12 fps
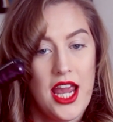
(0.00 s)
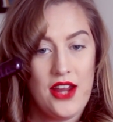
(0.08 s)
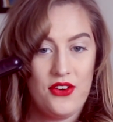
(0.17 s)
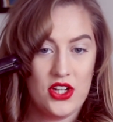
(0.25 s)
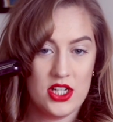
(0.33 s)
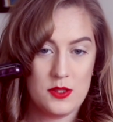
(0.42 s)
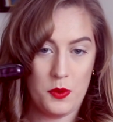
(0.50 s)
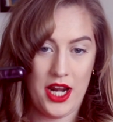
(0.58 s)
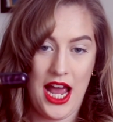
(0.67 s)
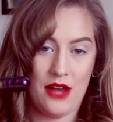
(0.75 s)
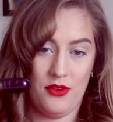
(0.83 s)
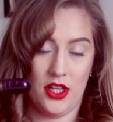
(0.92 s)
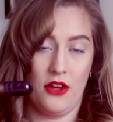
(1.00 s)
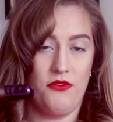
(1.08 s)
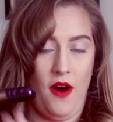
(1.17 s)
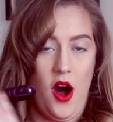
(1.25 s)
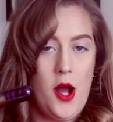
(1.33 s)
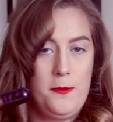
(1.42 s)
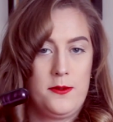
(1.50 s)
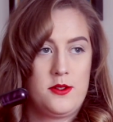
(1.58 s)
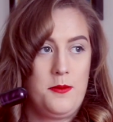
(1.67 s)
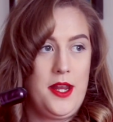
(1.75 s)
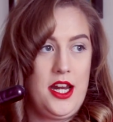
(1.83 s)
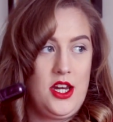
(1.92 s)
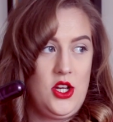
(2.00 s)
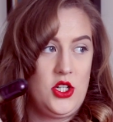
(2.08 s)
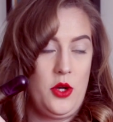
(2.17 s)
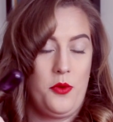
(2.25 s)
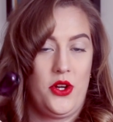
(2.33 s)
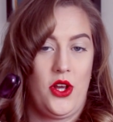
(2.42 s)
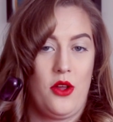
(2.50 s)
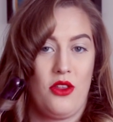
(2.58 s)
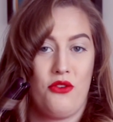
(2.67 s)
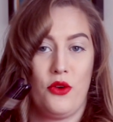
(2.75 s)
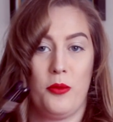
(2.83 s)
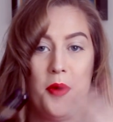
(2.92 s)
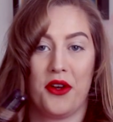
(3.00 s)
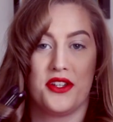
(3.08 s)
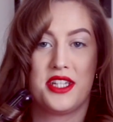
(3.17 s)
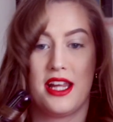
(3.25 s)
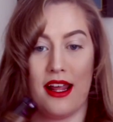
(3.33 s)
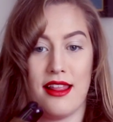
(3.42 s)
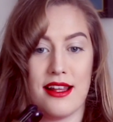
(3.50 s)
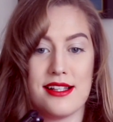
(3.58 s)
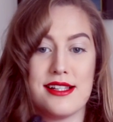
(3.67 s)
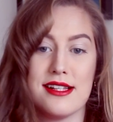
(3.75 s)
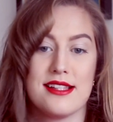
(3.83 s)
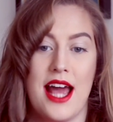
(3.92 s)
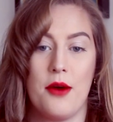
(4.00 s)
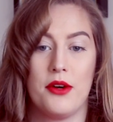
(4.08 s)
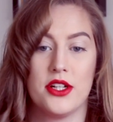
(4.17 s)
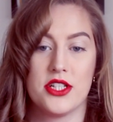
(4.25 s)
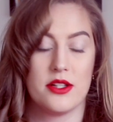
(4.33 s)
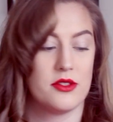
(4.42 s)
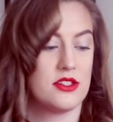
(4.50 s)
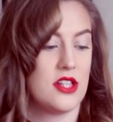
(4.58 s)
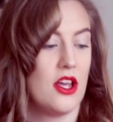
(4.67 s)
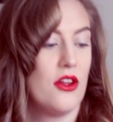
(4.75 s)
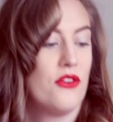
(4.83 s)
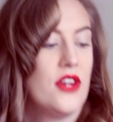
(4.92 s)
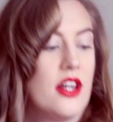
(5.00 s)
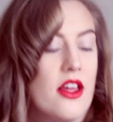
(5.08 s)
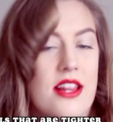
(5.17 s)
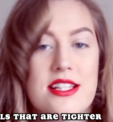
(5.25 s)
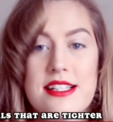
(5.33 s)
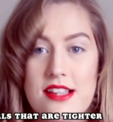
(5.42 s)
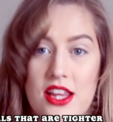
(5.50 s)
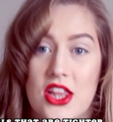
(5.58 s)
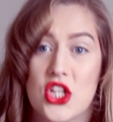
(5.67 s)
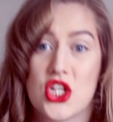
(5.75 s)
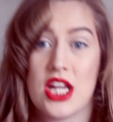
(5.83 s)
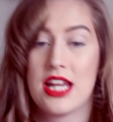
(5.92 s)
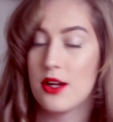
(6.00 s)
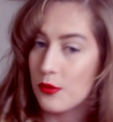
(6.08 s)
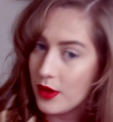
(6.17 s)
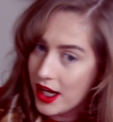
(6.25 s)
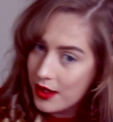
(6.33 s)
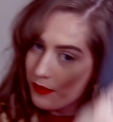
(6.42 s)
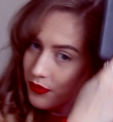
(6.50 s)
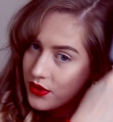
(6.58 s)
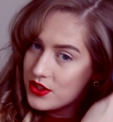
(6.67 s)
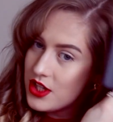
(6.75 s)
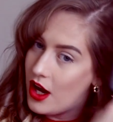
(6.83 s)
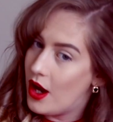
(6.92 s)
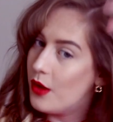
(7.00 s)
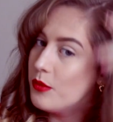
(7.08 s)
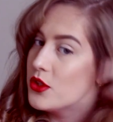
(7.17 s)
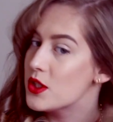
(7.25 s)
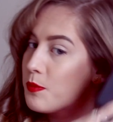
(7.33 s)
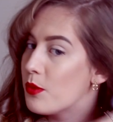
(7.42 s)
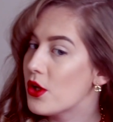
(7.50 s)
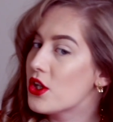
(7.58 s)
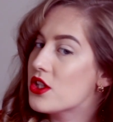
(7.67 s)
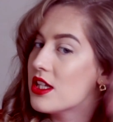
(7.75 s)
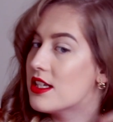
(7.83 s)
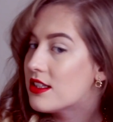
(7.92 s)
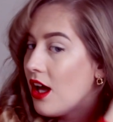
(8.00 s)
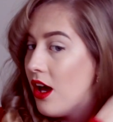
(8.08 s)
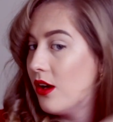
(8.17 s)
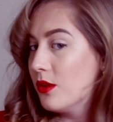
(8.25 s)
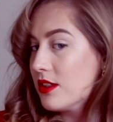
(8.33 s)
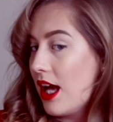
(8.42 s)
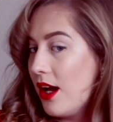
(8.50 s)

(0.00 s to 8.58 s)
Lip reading: if you just want to have like a vibe or something and you don't want to go the full Monty, this is how I do stuff, you know, this is like the cheating way. So just brush these curls